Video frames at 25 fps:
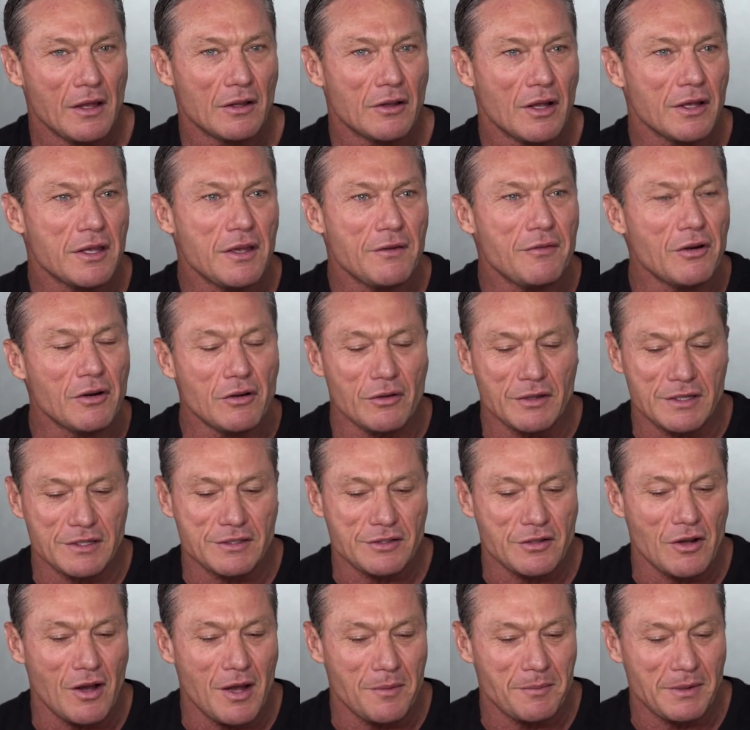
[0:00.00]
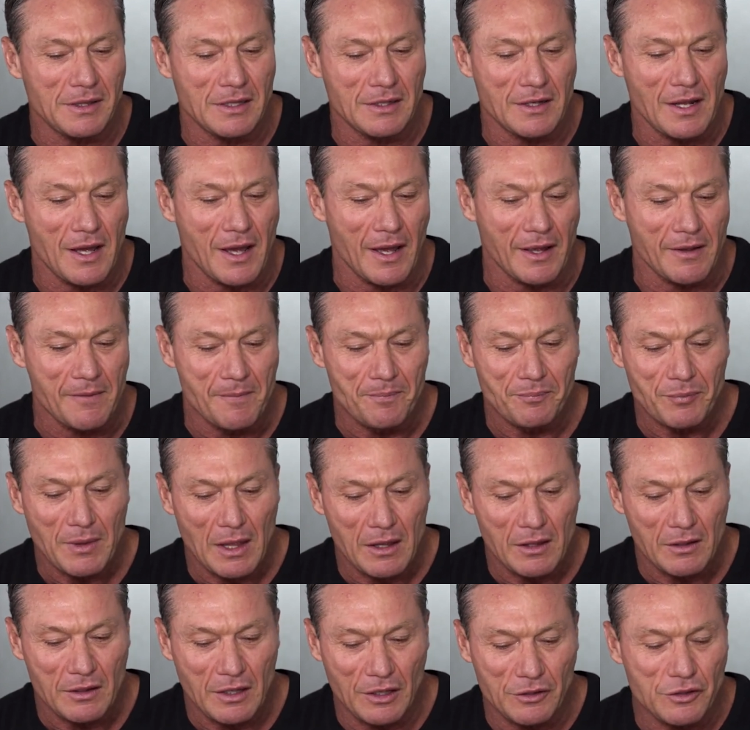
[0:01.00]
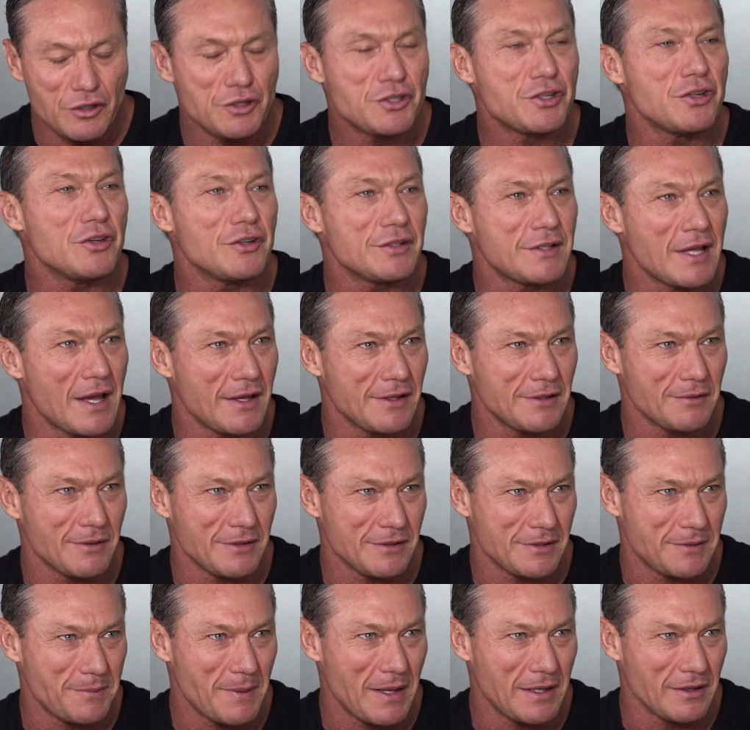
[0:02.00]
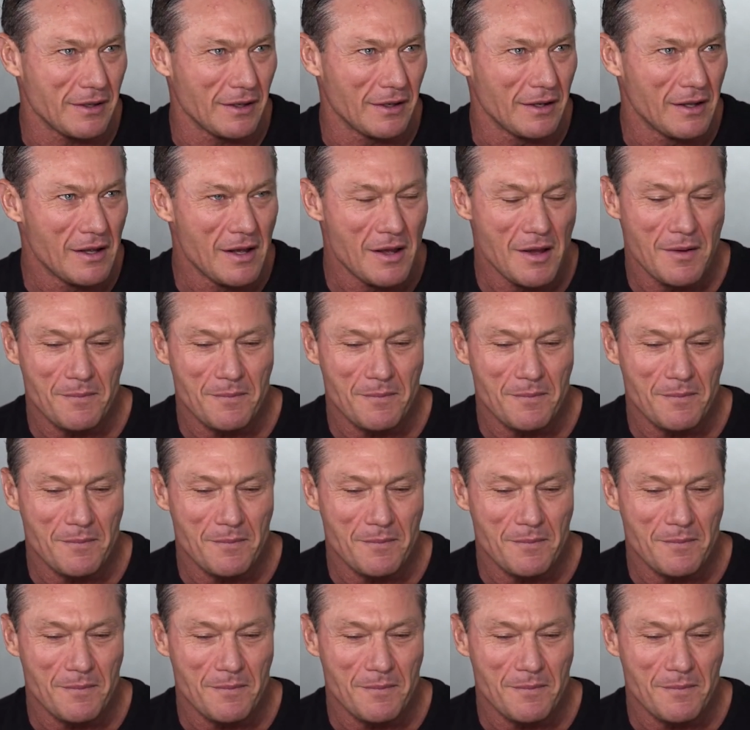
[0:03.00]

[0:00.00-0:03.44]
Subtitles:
Like you've got all this time in the day and you choose how you want to spend it.